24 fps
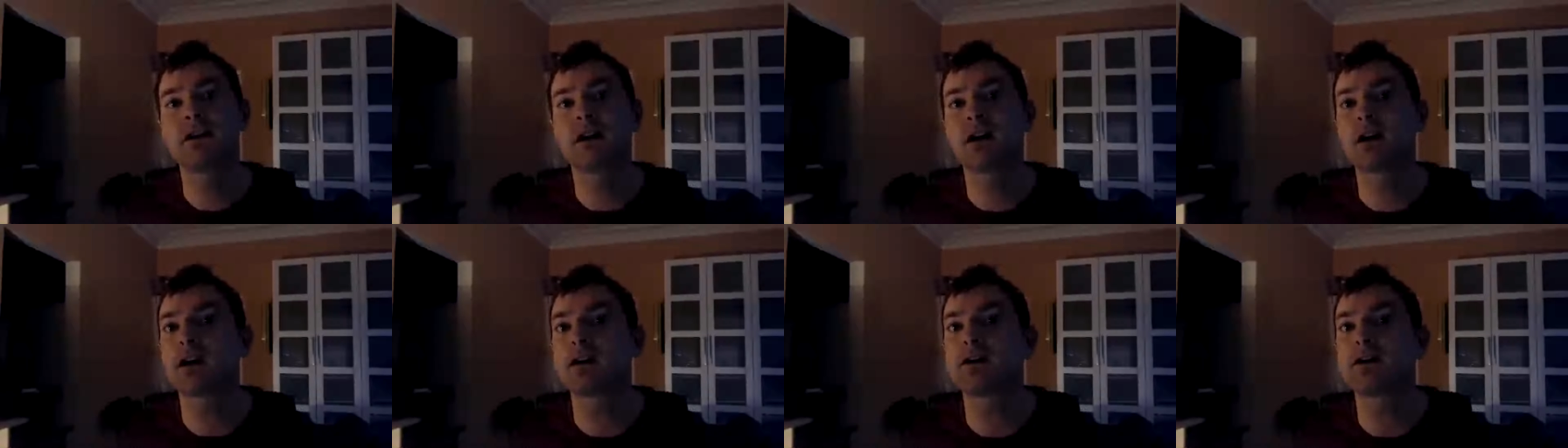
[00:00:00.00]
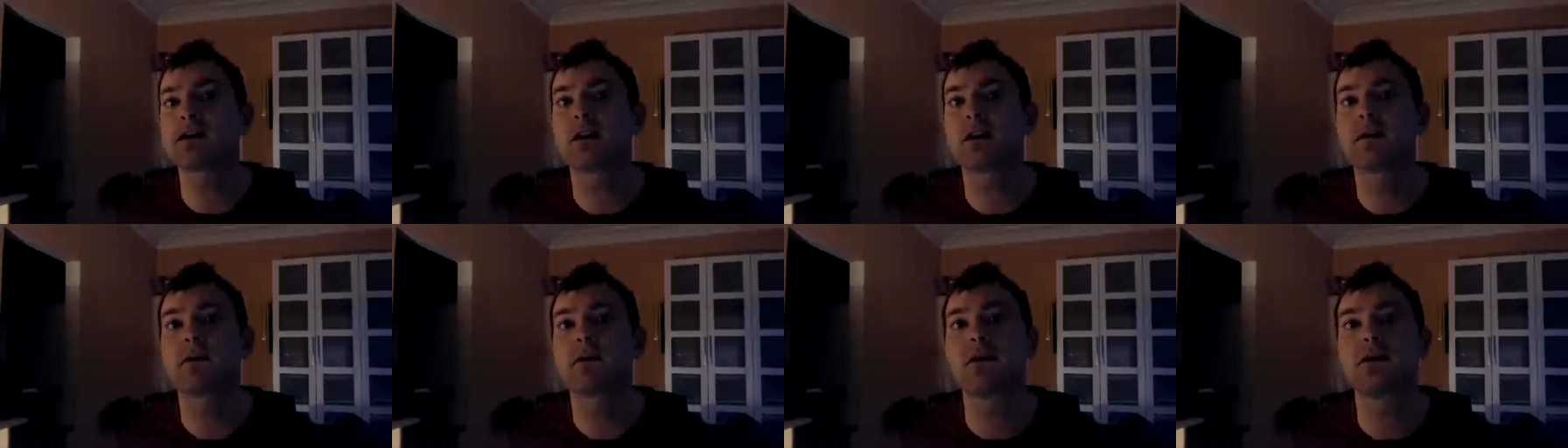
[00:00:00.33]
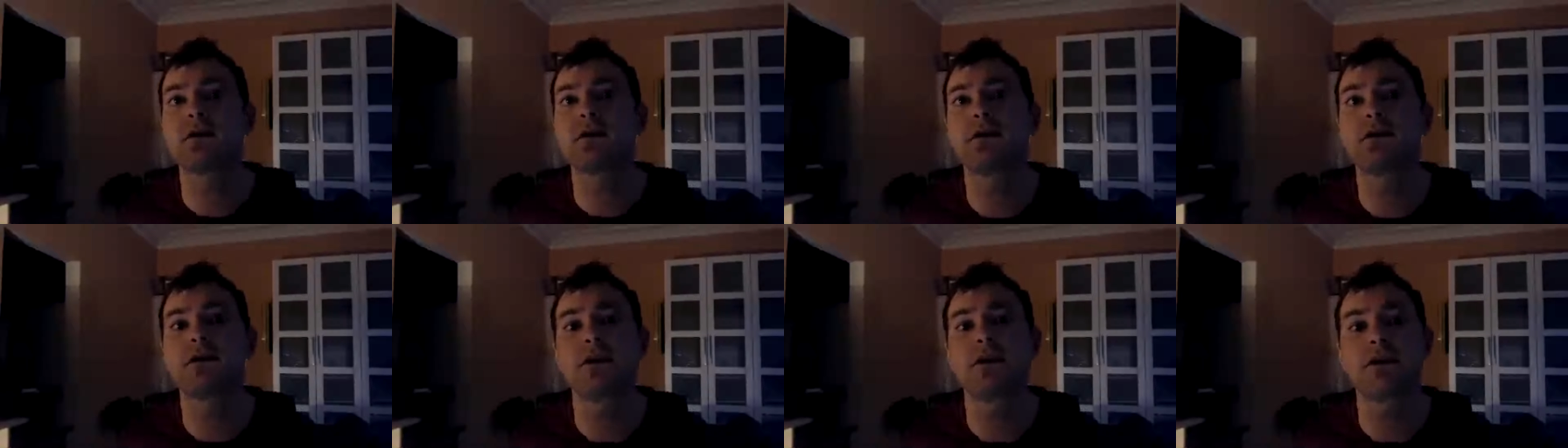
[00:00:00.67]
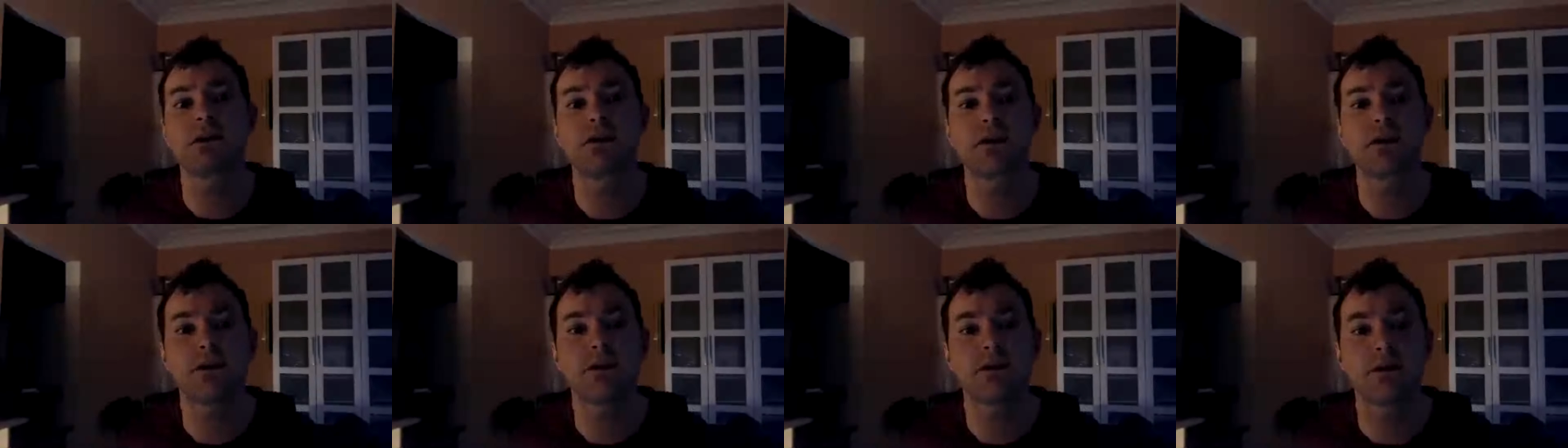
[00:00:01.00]
I mean, you just need to
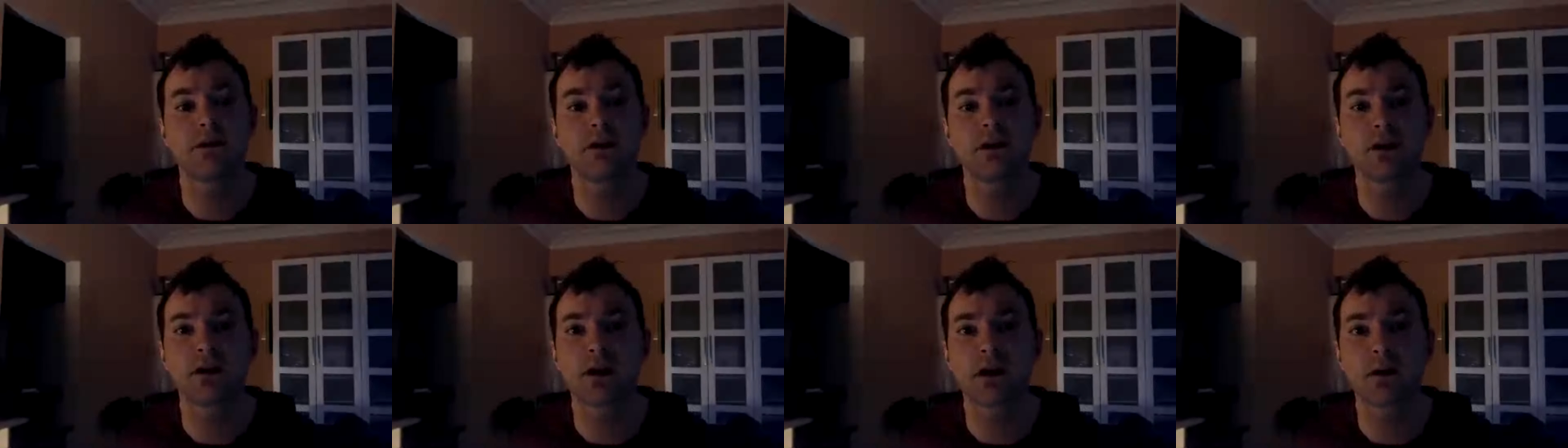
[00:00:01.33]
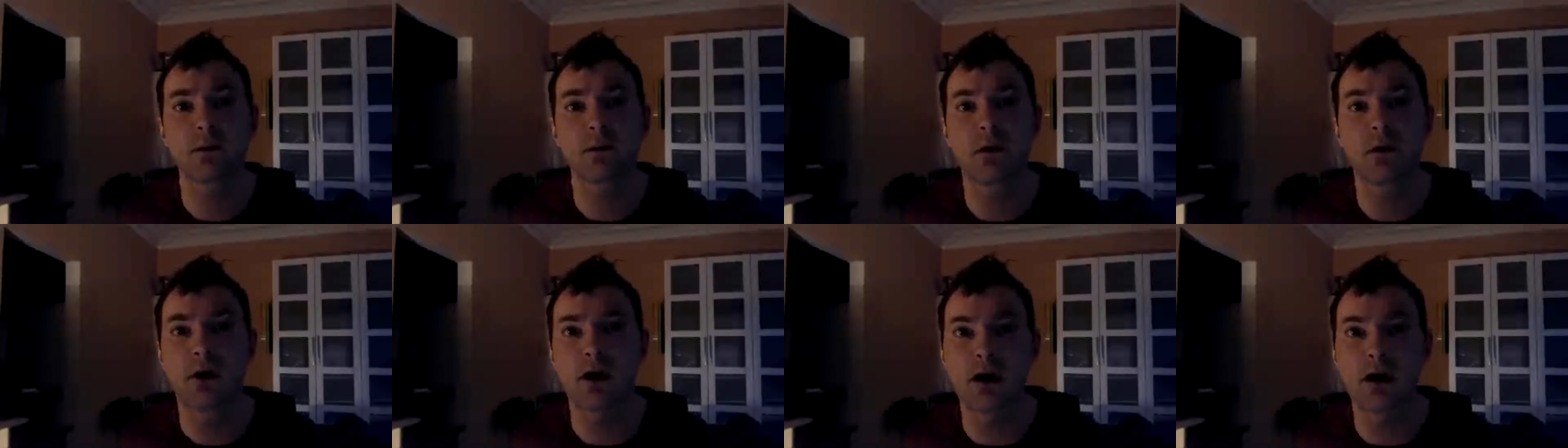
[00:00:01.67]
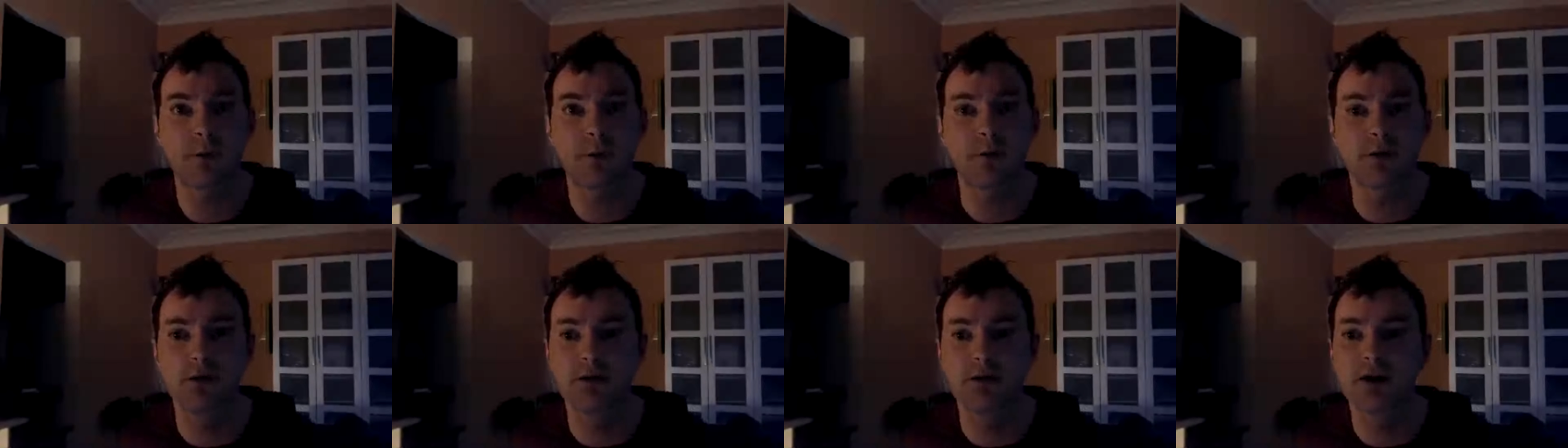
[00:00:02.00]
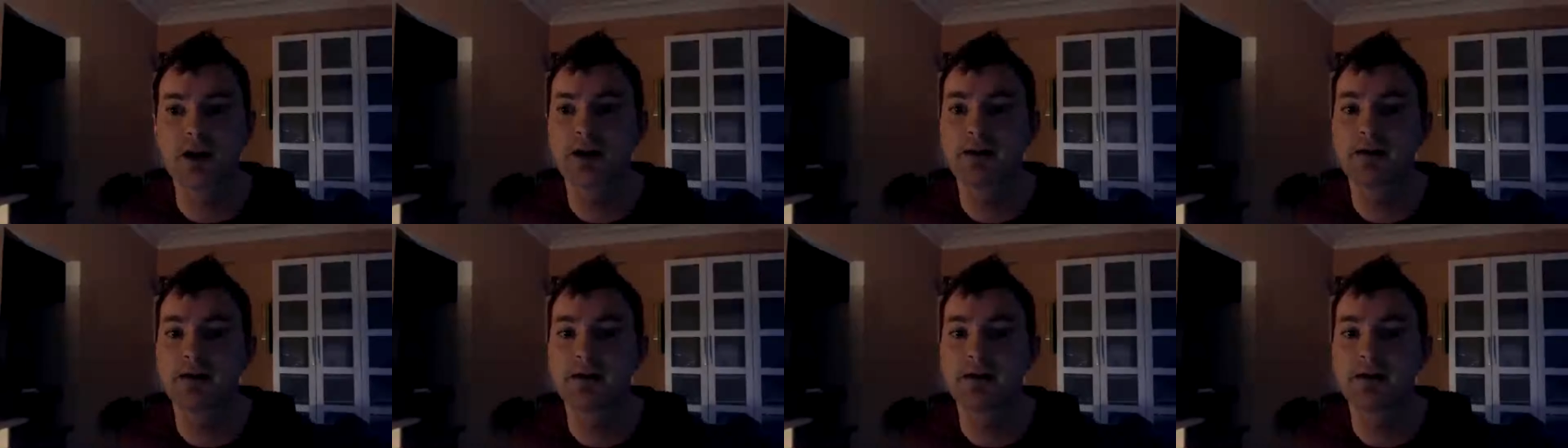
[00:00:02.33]
look at what happened last
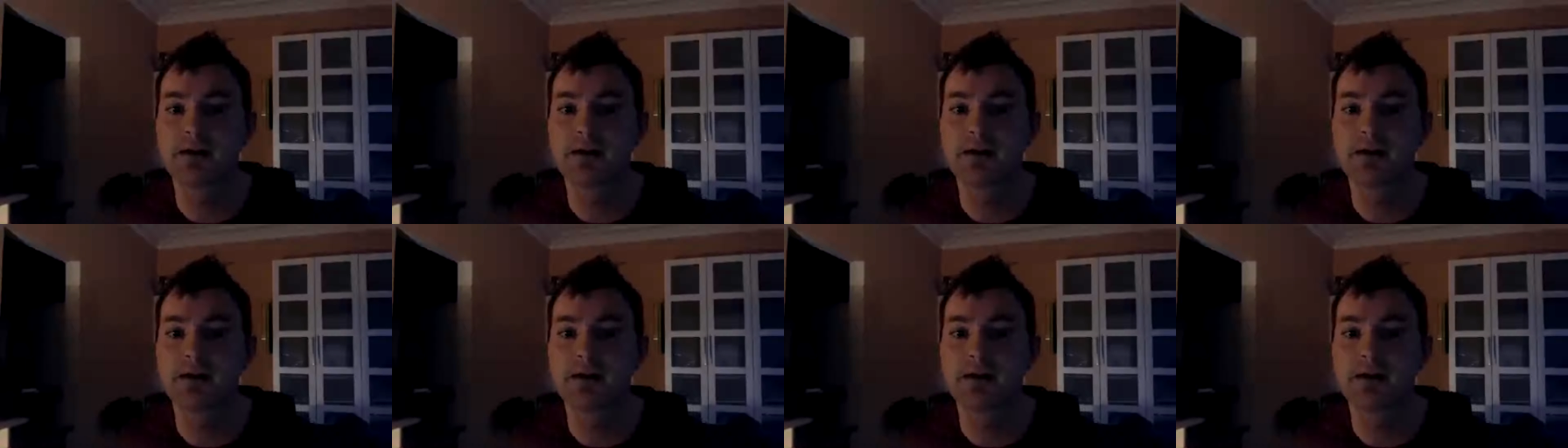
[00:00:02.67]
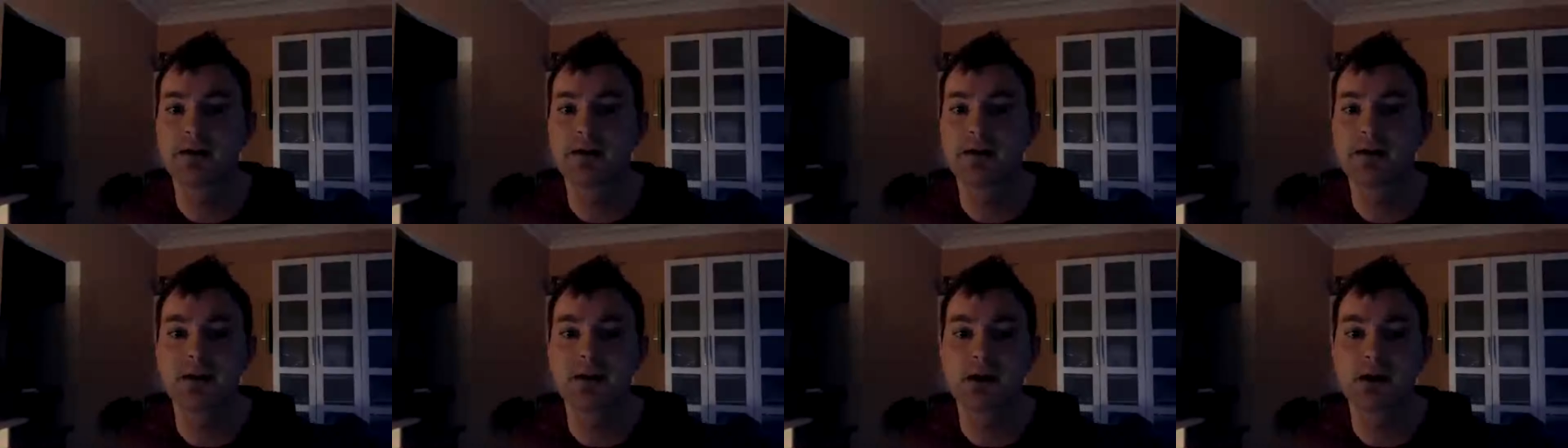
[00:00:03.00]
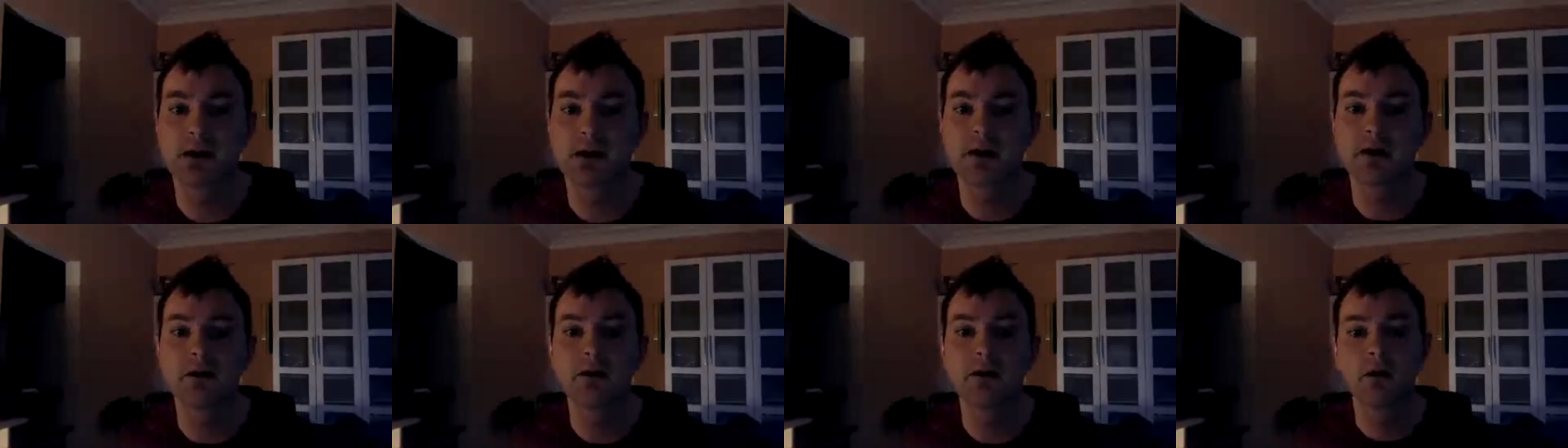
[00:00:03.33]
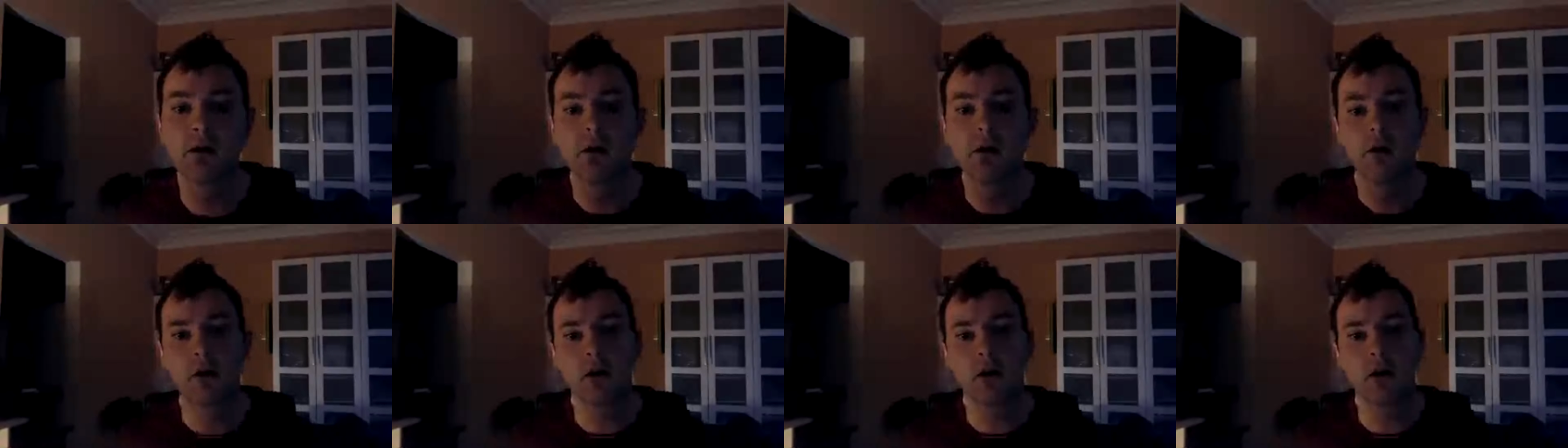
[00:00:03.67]
night.
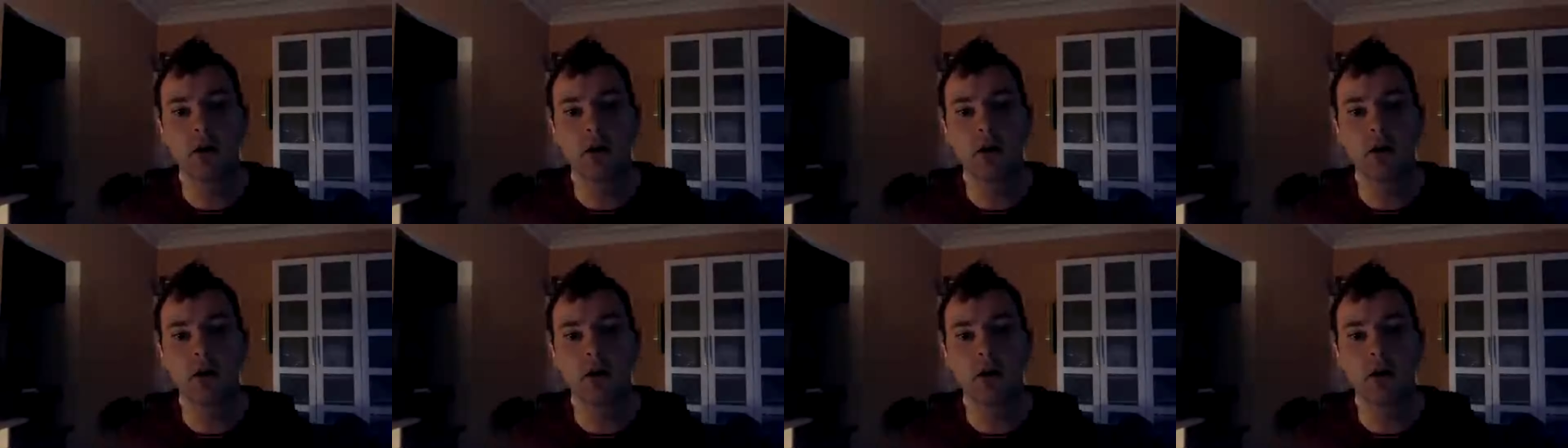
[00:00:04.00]
The